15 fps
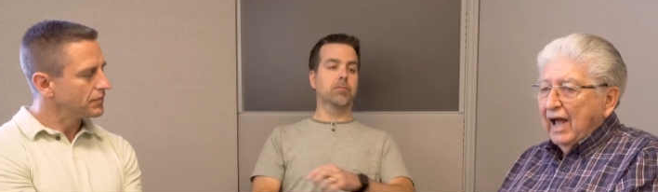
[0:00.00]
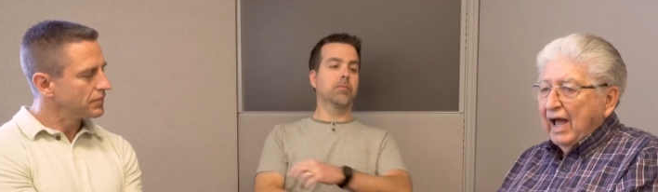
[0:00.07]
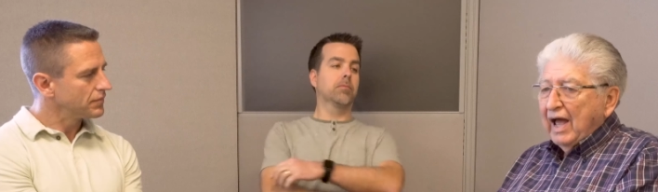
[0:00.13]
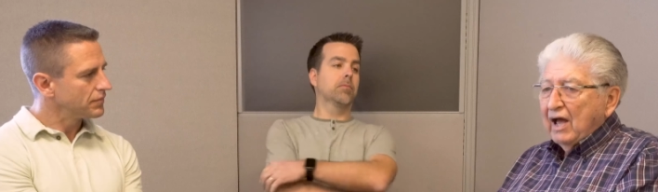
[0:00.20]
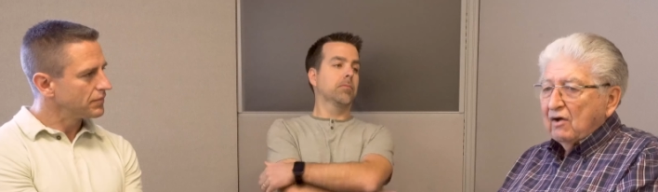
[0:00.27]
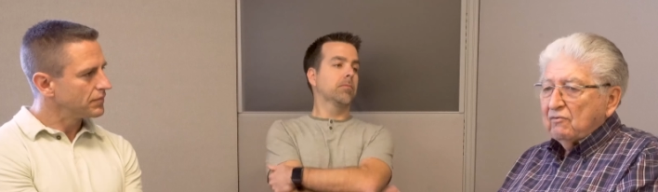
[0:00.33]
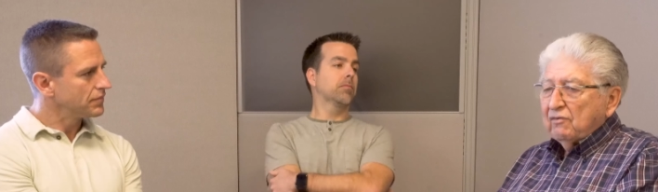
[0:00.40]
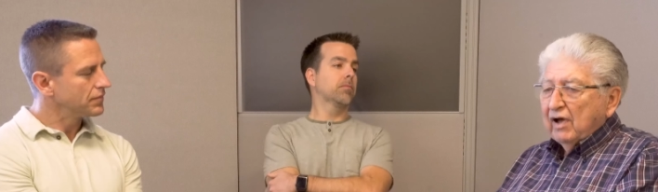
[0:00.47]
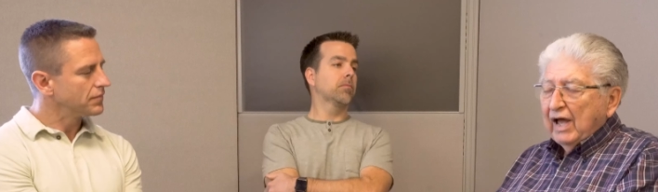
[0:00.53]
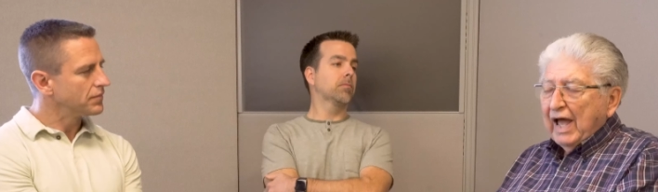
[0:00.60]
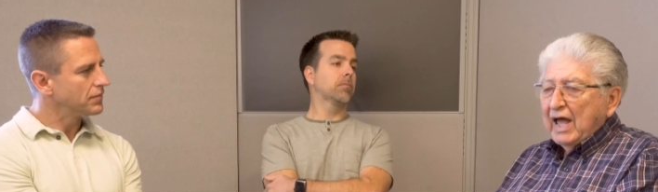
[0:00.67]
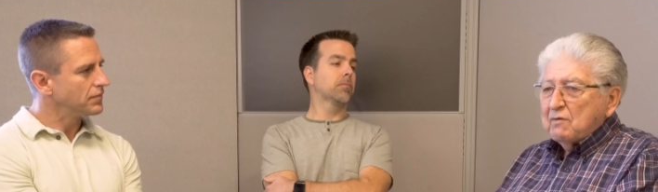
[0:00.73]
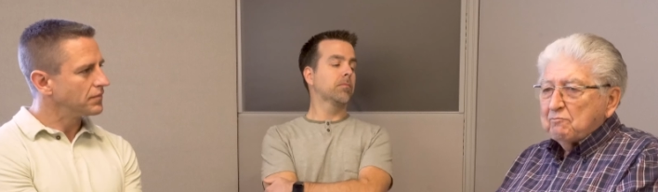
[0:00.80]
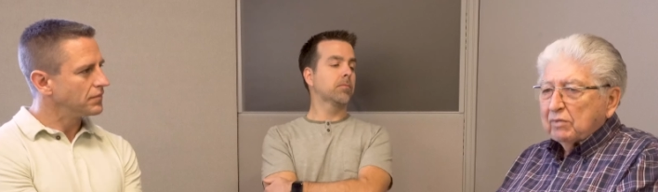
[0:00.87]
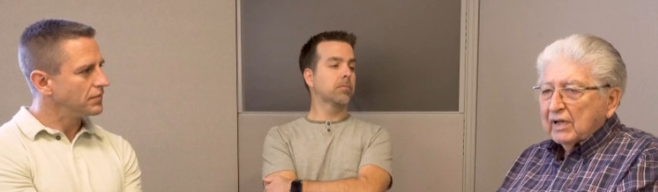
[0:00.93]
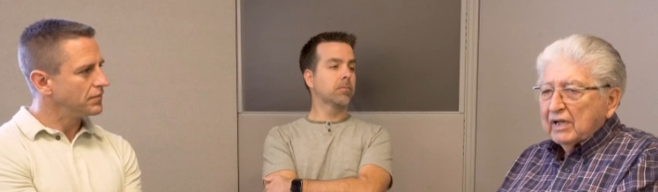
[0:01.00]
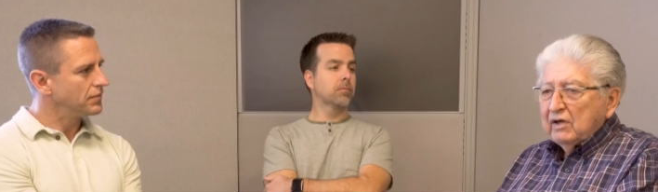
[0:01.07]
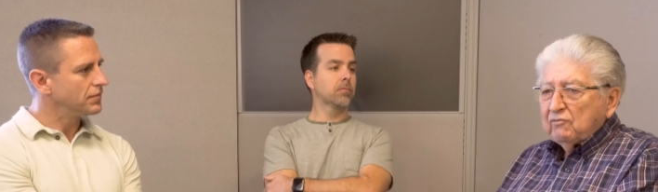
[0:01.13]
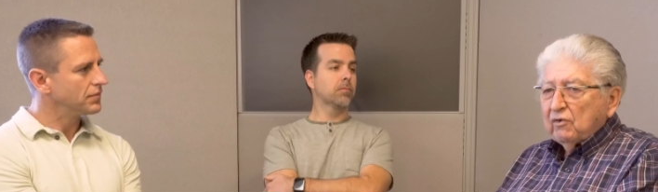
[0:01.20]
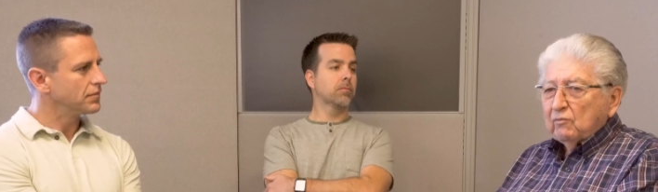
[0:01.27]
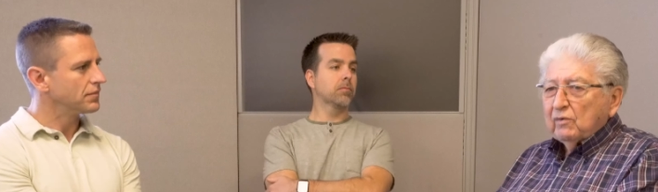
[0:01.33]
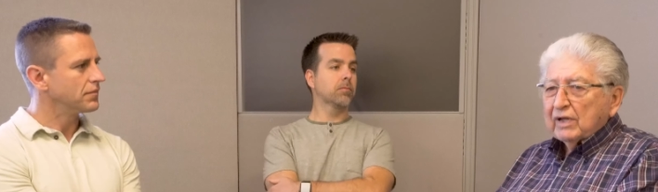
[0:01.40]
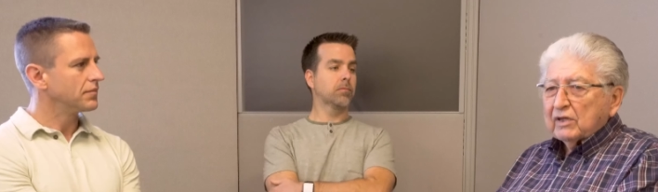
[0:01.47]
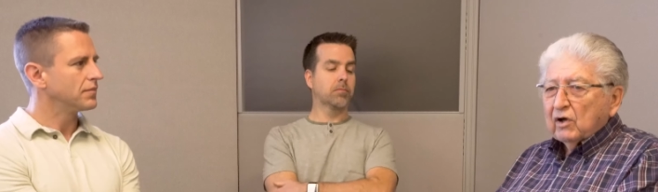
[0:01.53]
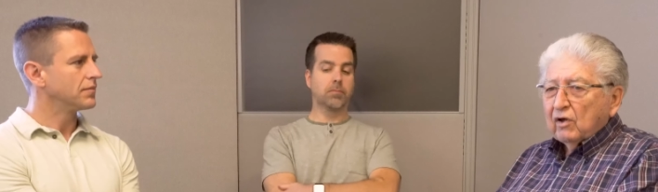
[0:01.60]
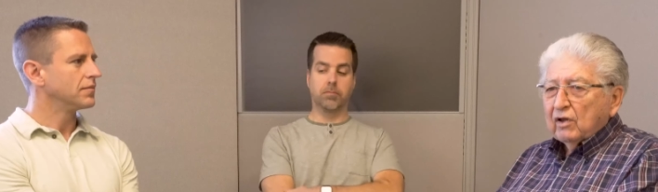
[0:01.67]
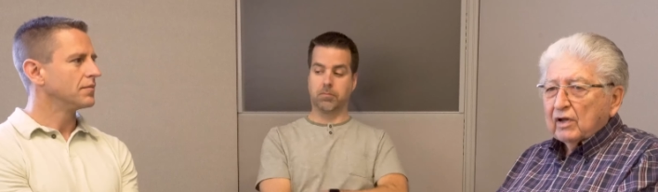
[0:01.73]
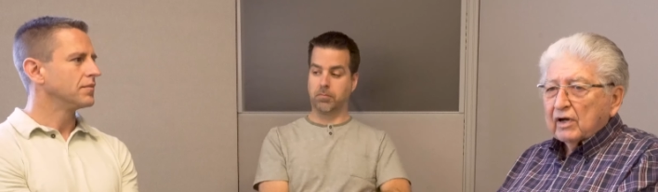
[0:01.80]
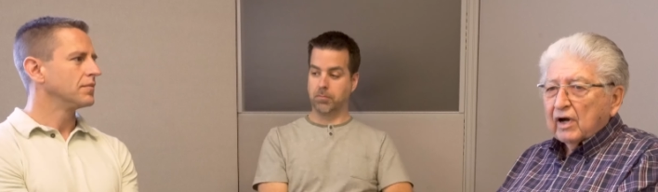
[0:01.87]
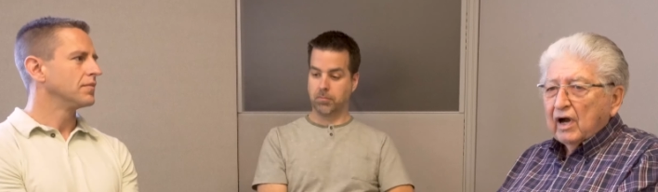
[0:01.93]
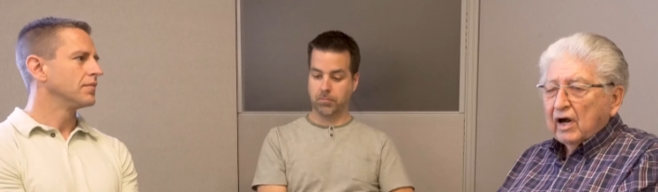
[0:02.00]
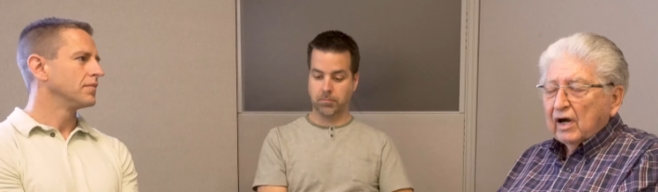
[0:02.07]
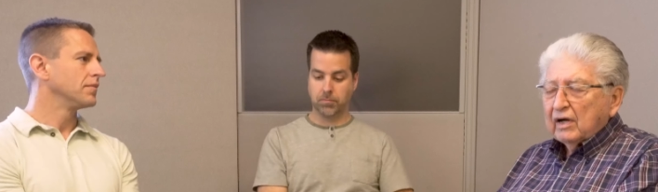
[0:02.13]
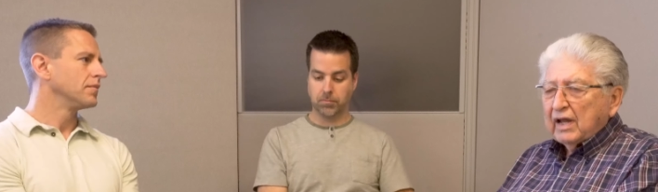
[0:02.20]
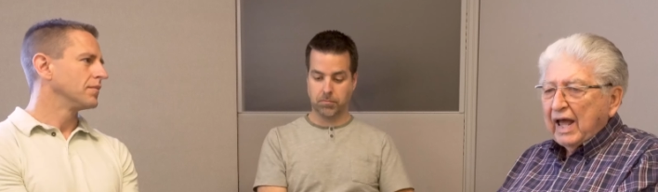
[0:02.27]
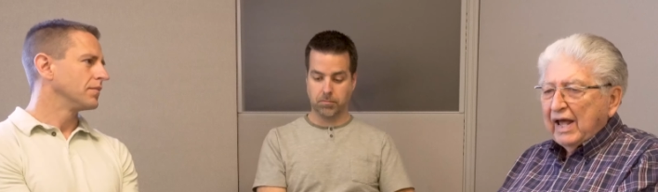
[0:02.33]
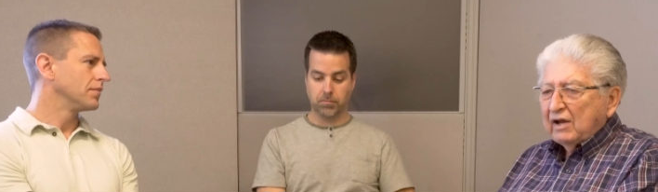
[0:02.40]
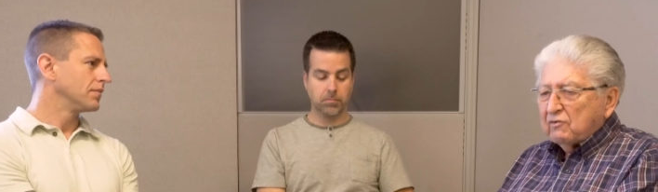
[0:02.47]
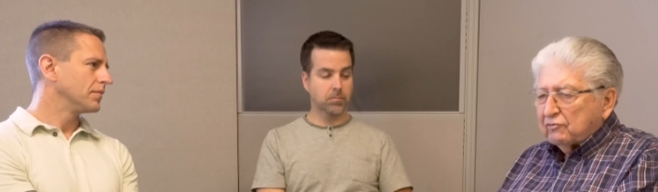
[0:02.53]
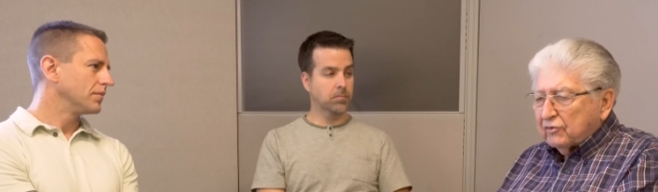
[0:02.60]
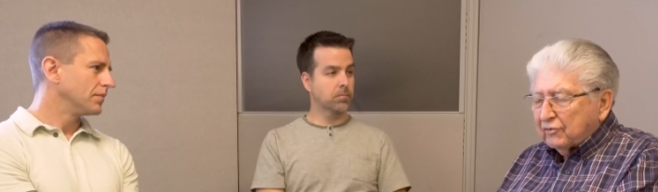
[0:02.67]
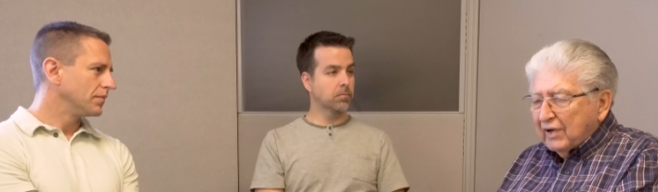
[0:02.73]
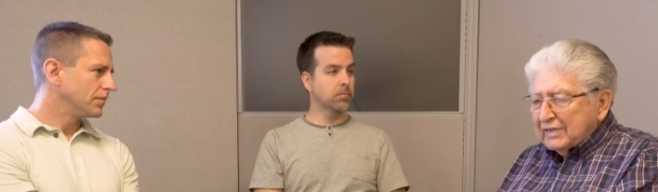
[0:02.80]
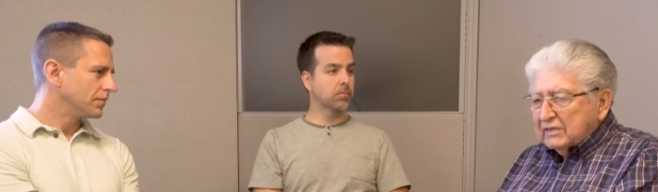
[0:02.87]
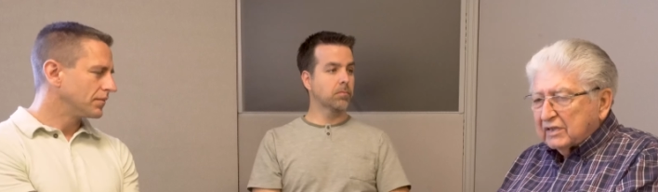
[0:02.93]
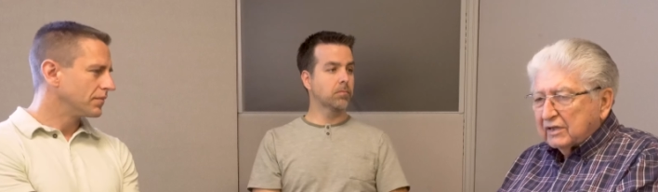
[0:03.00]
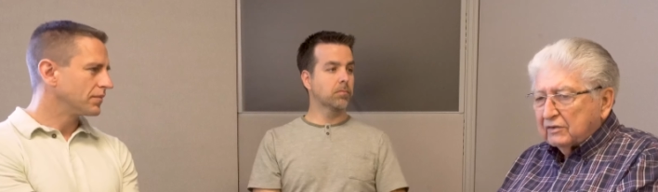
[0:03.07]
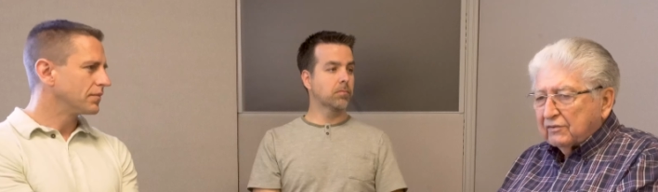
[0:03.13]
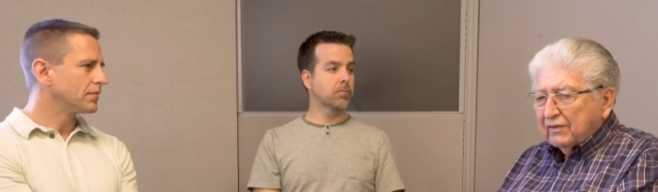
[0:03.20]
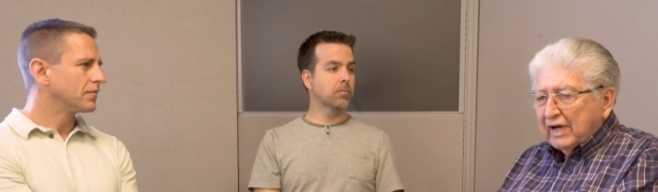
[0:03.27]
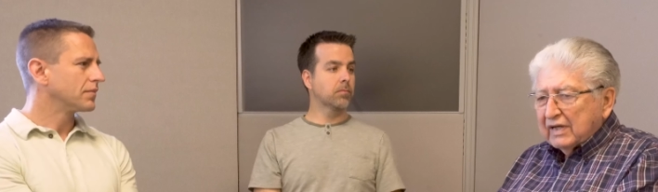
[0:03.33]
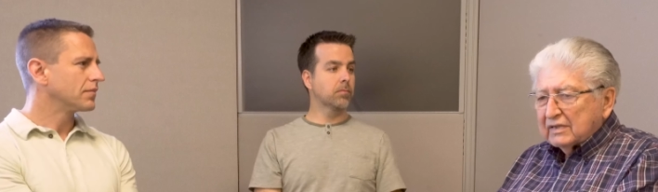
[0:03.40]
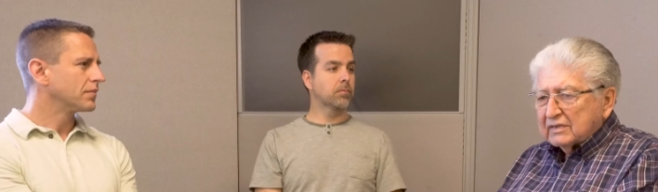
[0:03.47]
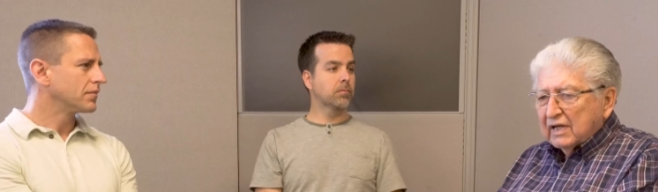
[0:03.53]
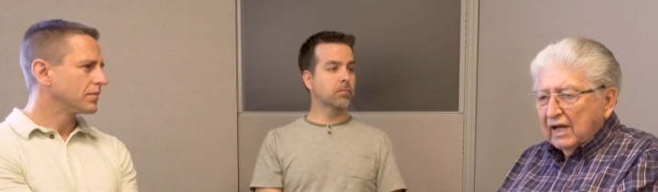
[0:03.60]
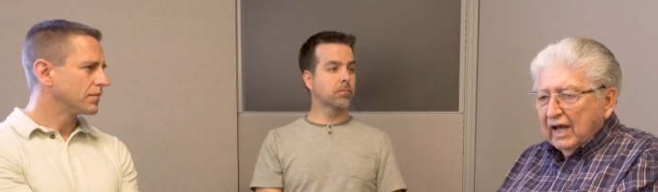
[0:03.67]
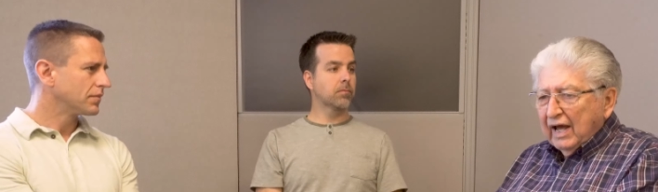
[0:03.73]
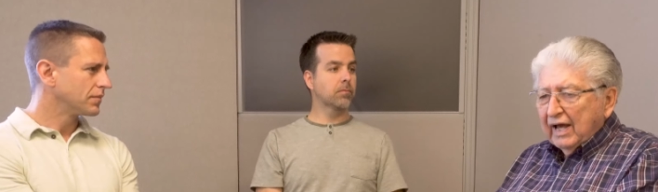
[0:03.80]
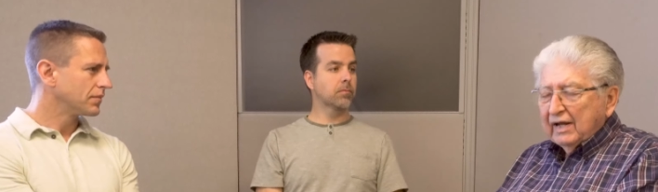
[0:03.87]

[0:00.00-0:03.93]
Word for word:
Speaker 1: have and believe it with all their heart and have trusted Christ